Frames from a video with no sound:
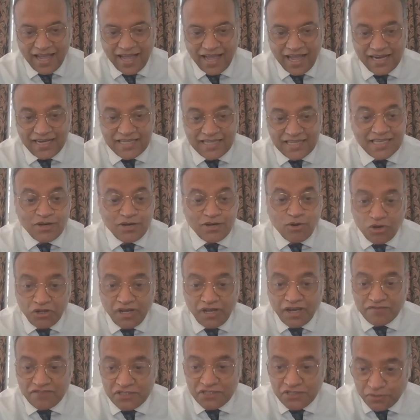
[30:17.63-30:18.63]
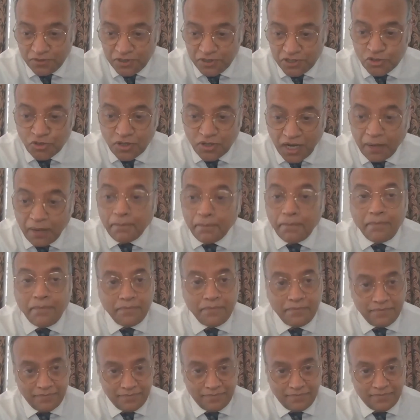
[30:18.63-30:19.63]
And he said, All you have to do is to come
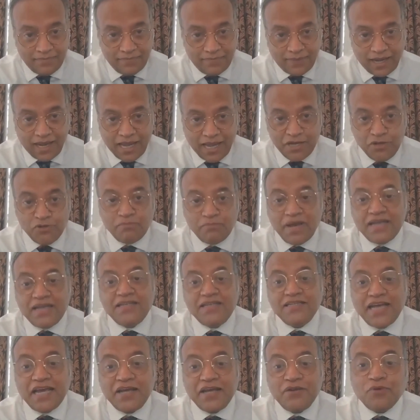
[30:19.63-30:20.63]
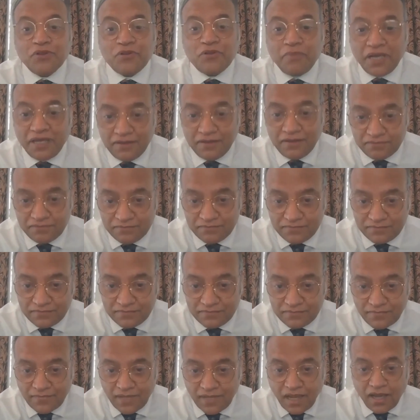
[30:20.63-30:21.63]
and you meditate with me.
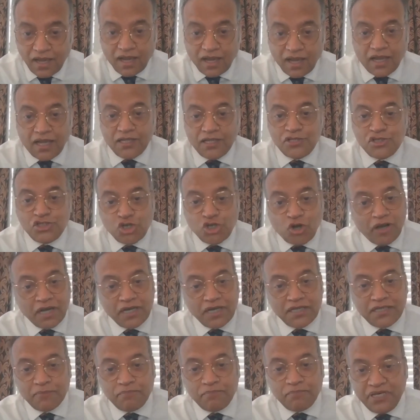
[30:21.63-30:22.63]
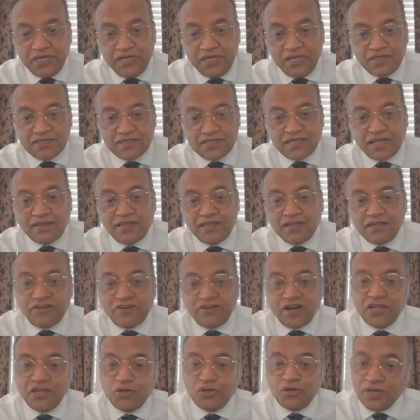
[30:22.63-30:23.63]
Enjoy the peace and the
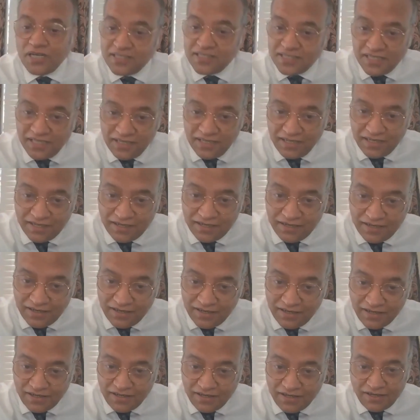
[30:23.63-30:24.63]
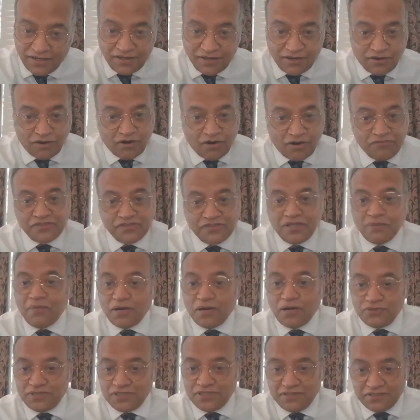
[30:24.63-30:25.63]
tranquility of the
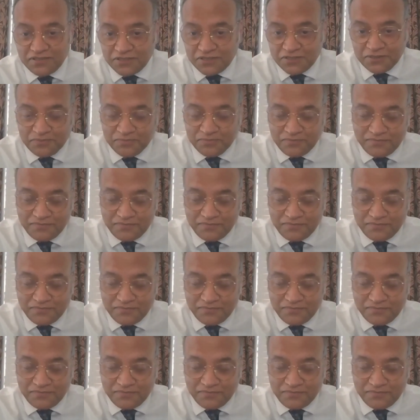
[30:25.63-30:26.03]
mountains,